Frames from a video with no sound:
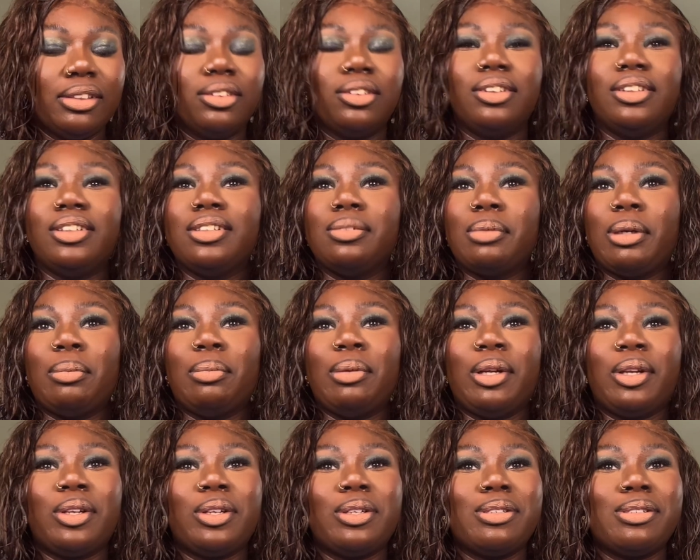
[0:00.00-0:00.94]
This might be a
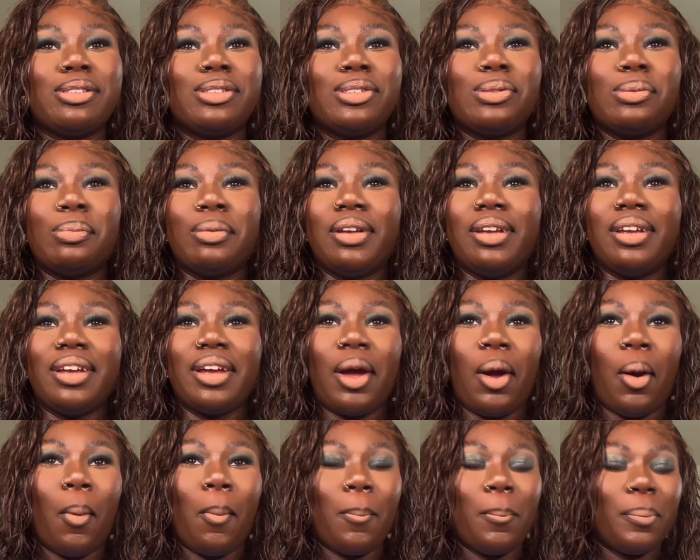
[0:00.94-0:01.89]
little too
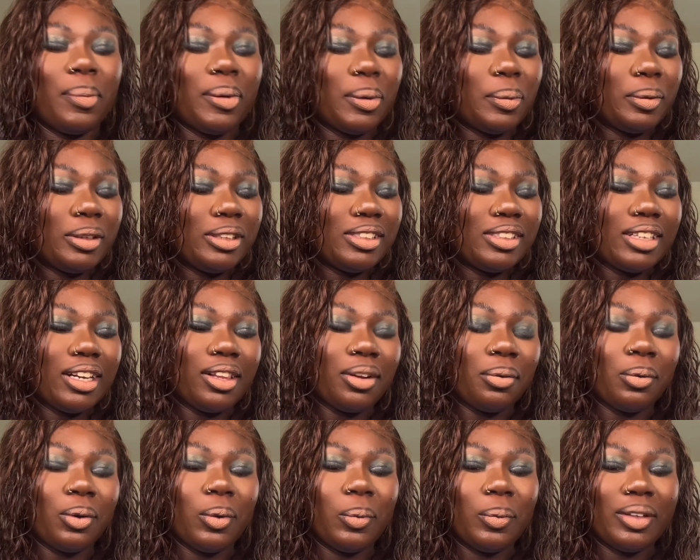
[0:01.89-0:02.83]
pink, but we're just gonna
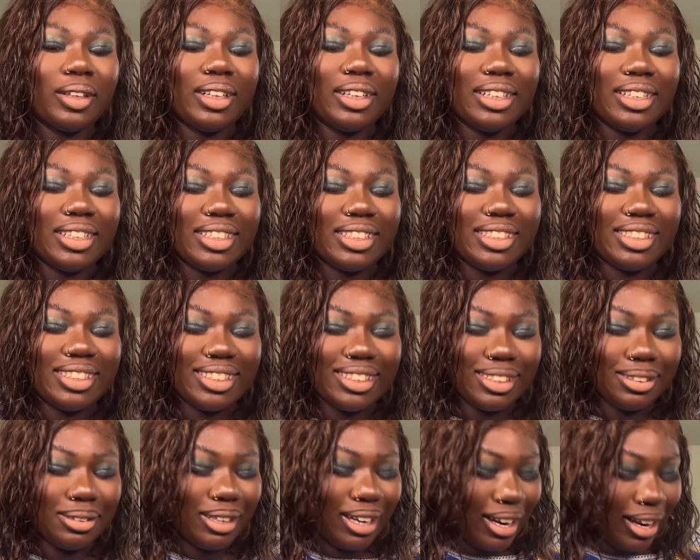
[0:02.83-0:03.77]
roll with it. It's
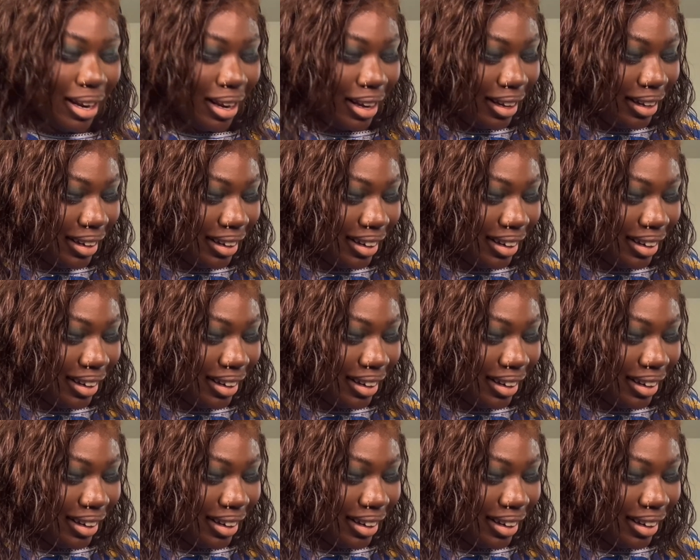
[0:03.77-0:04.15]
okay.